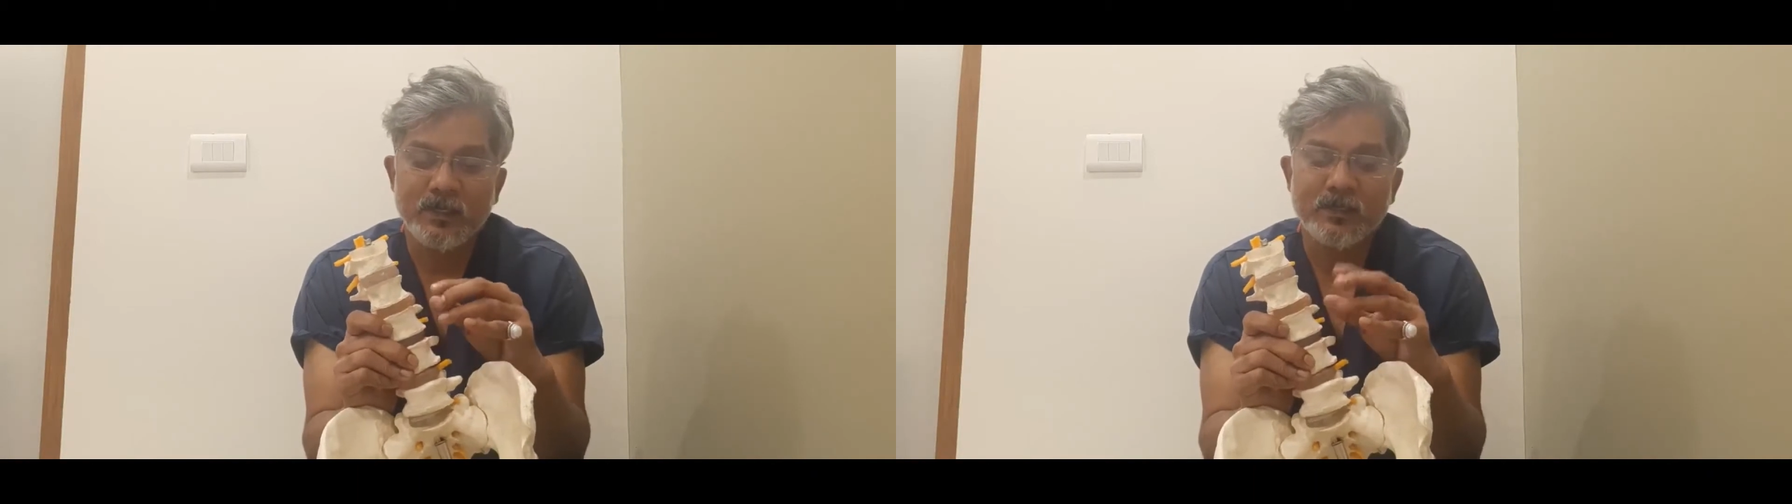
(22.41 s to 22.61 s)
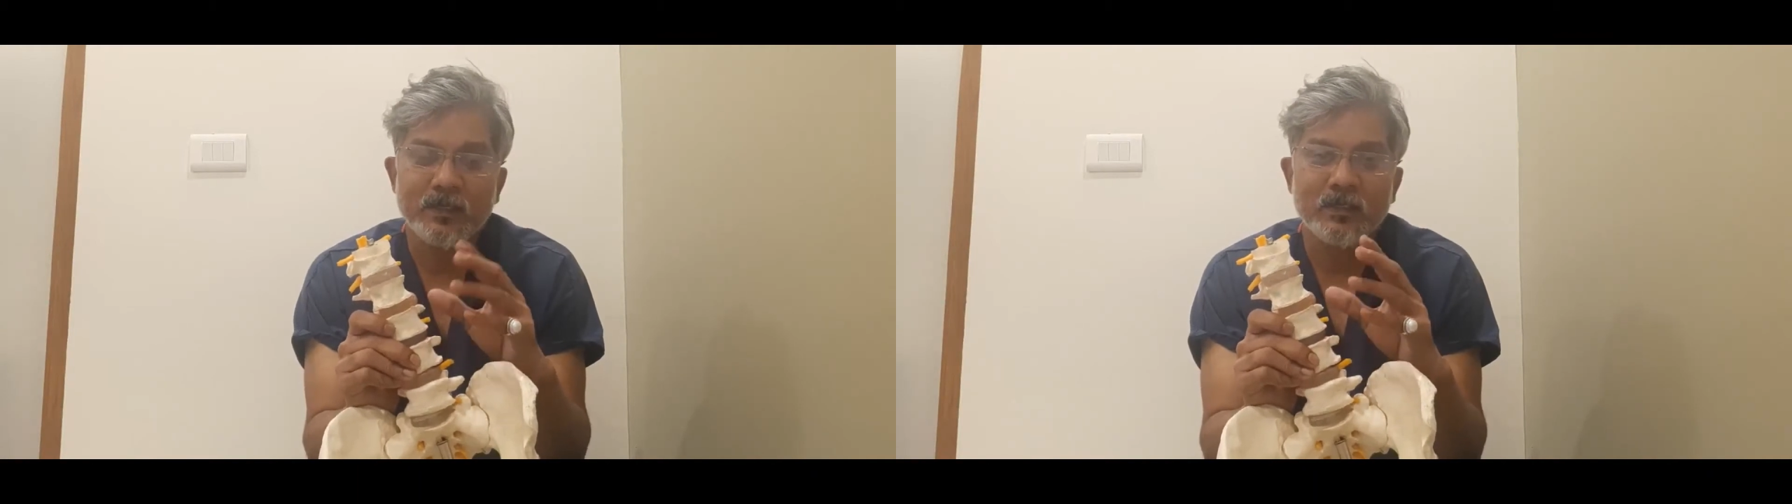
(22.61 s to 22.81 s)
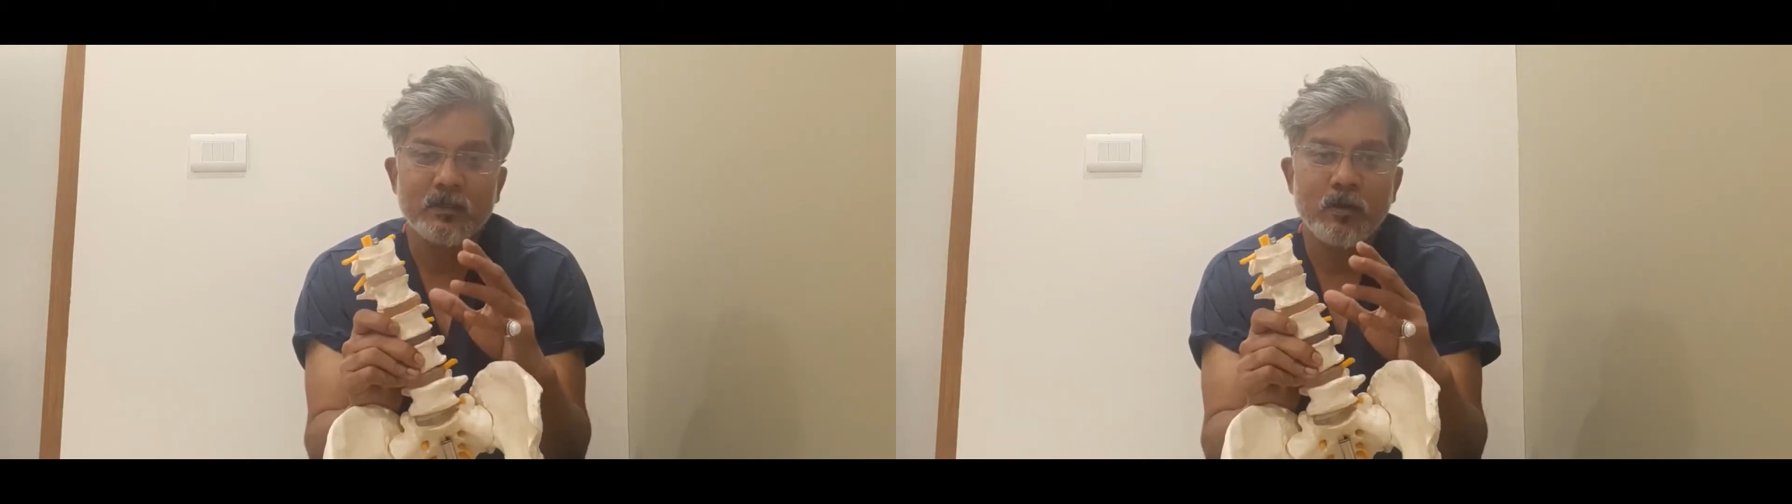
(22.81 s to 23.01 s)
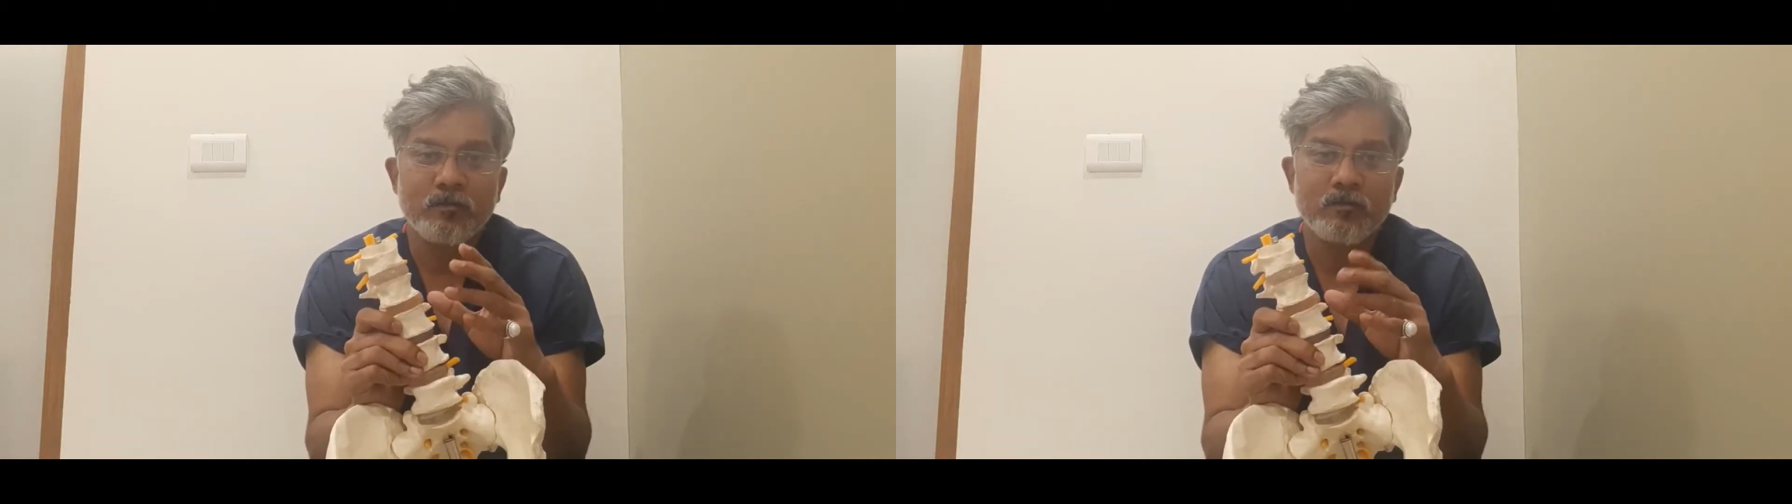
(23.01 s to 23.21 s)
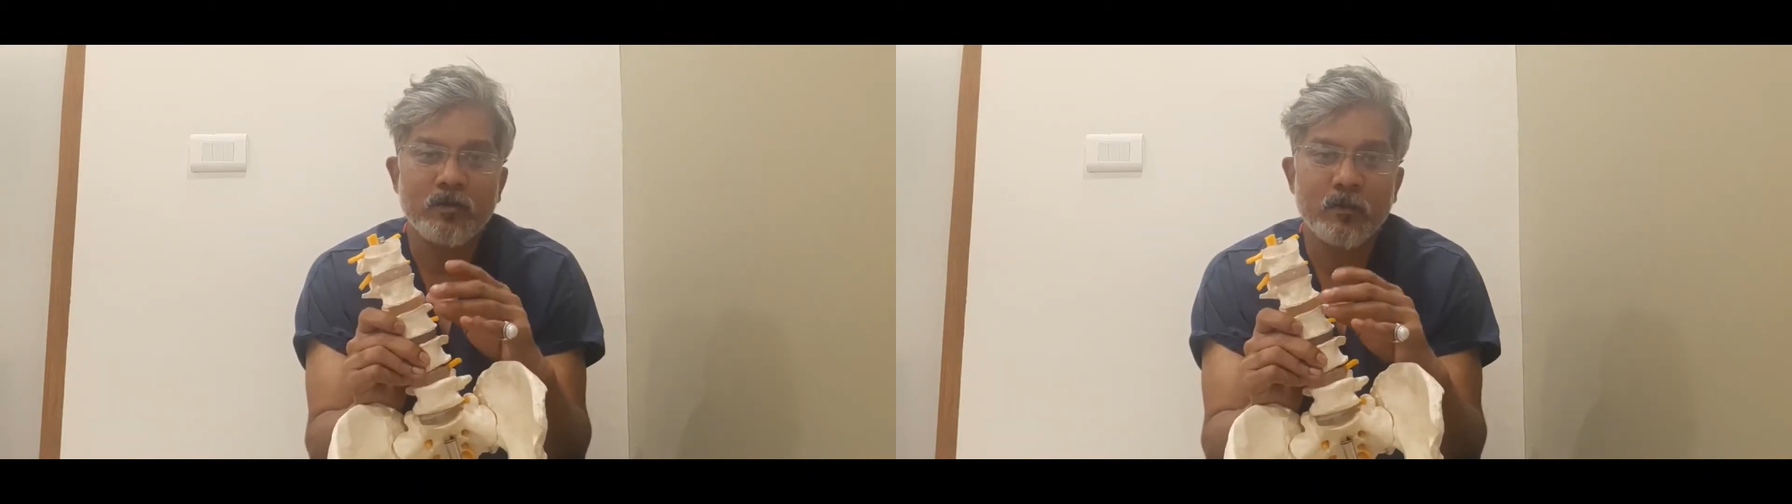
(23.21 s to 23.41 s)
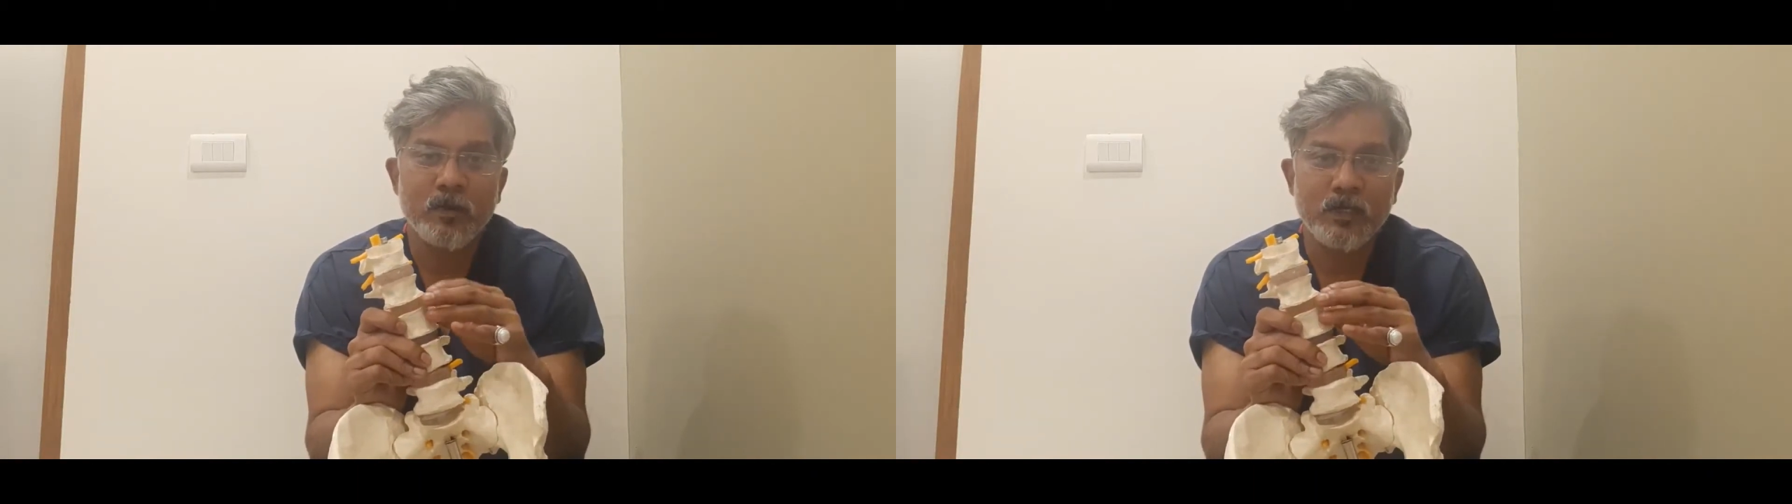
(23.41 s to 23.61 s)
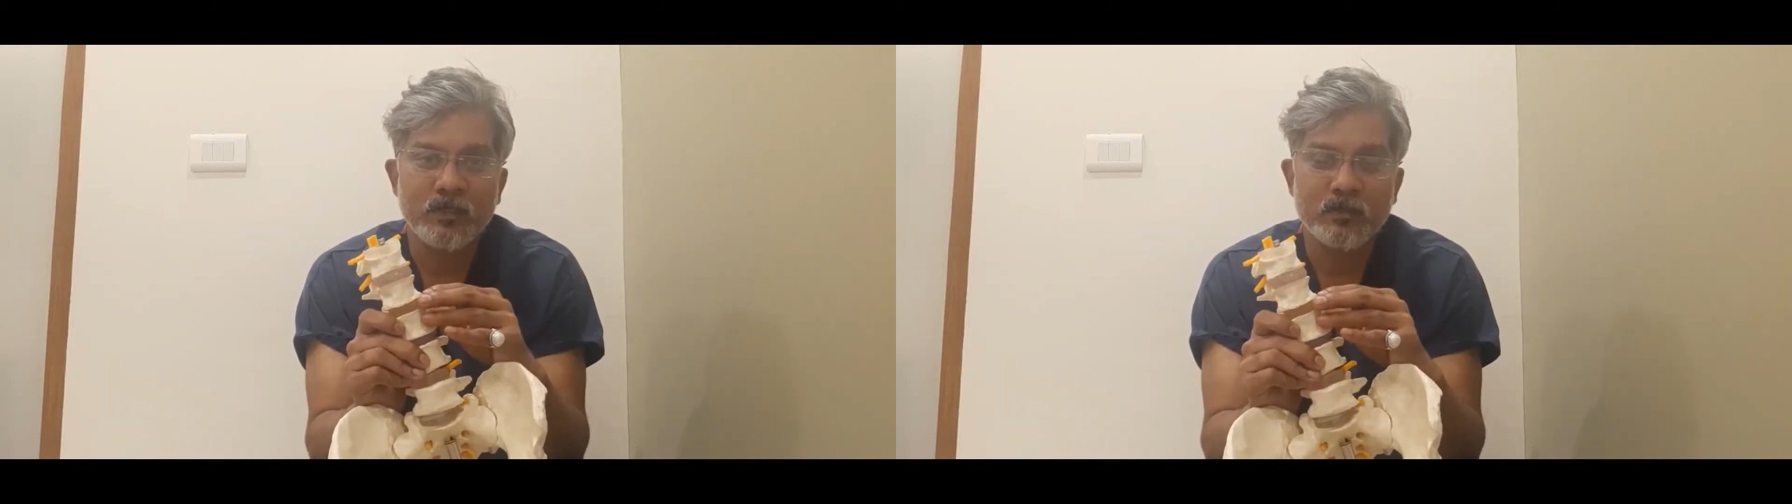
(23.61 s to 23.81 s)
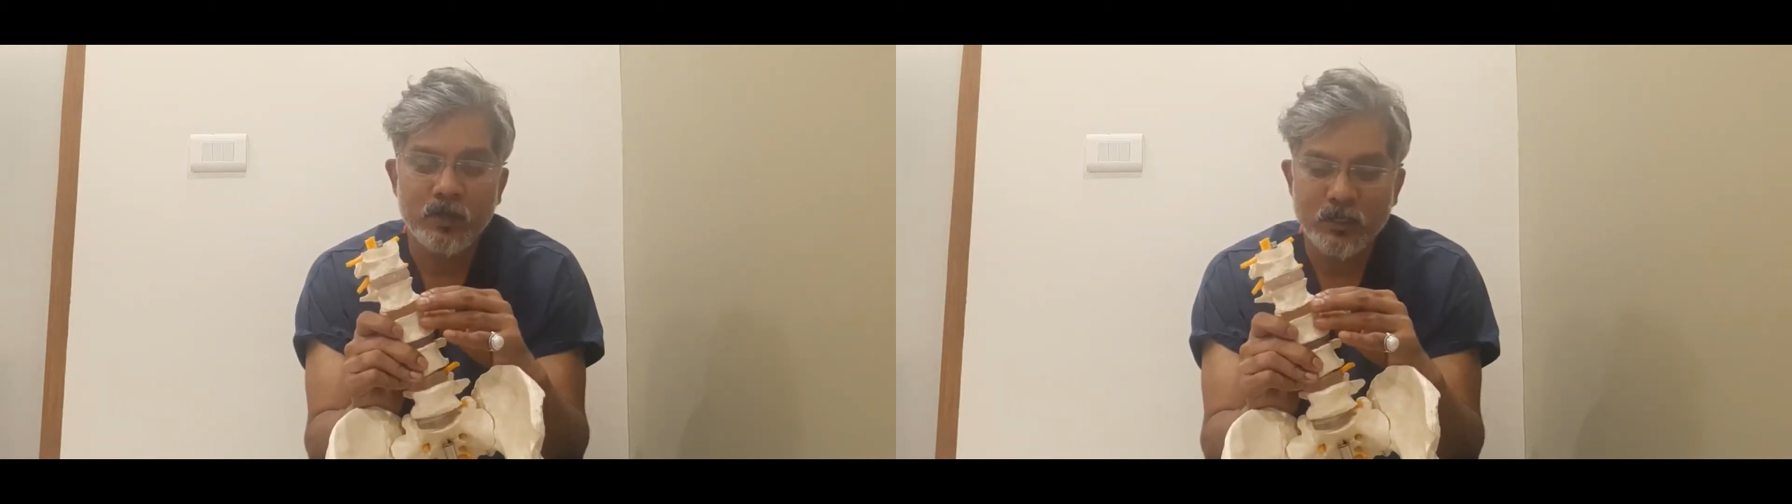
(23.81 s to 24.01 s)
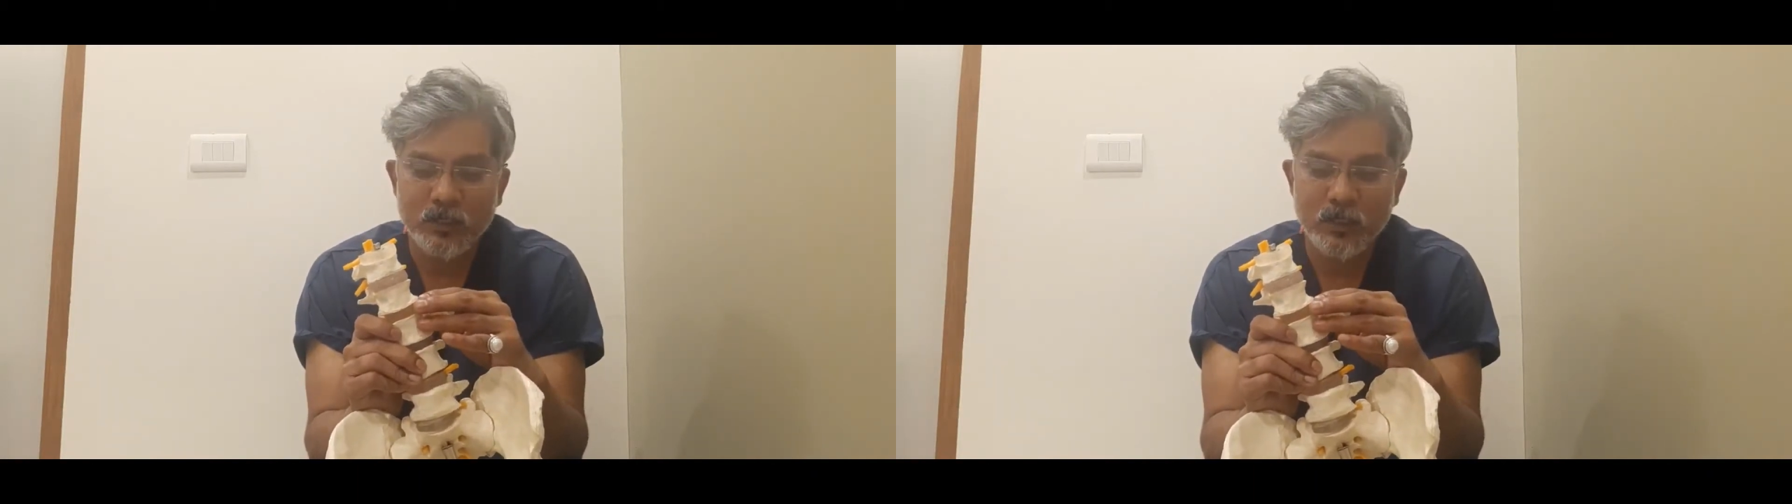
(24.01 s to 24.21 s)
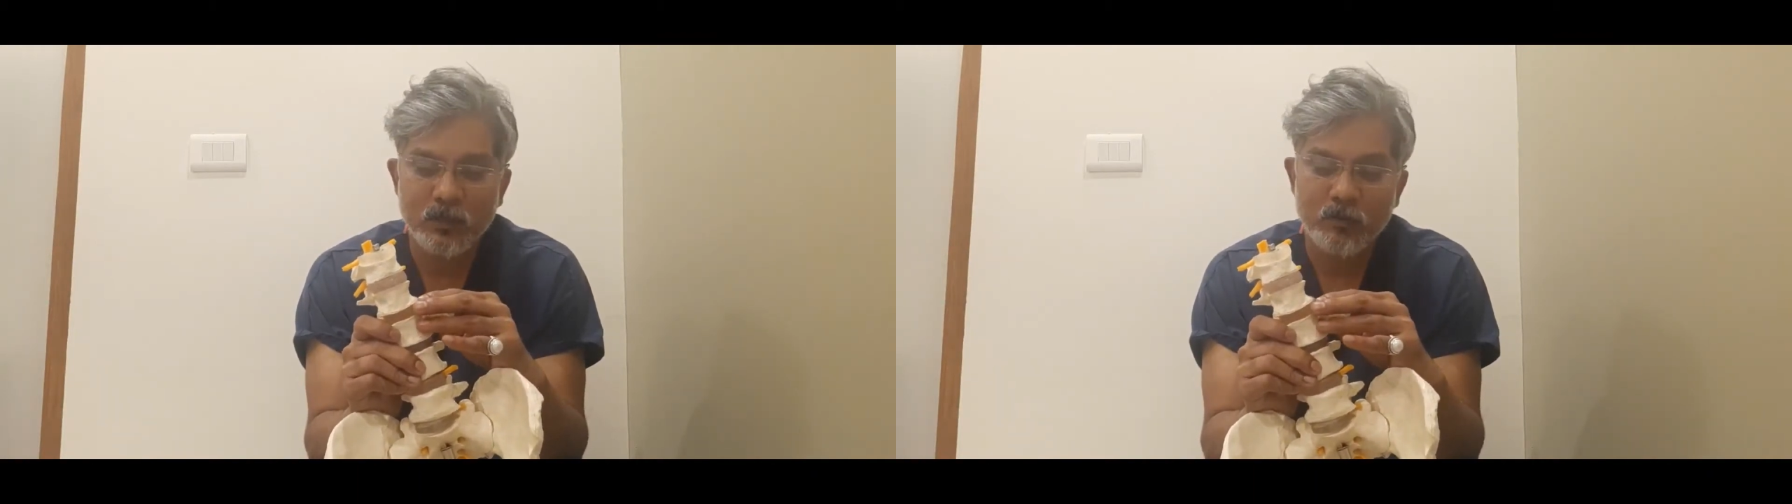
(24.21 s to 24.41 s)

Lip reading: is a soft rubbery structure